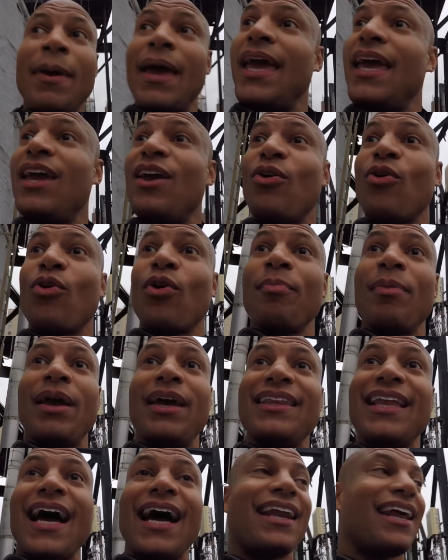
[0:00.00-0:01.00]
may or
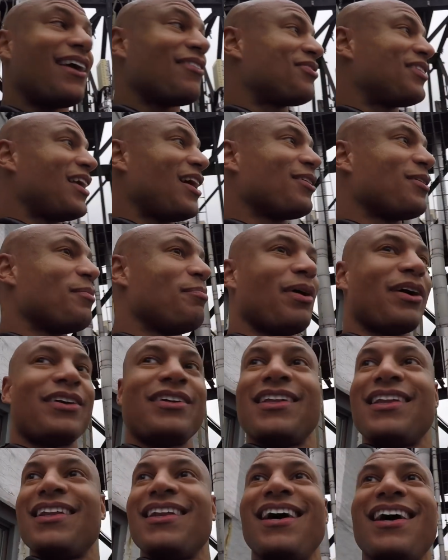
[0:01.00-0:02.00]
may not have sounded
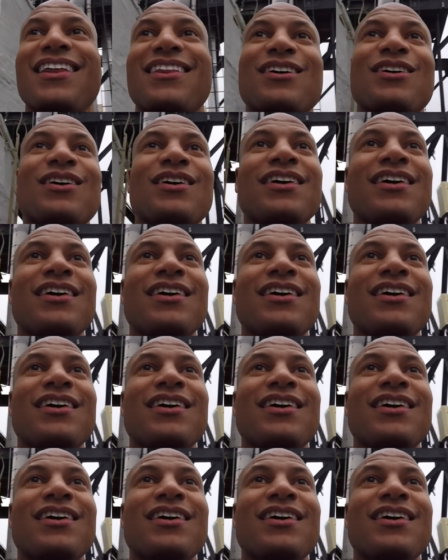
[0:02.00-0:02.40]
better than the other.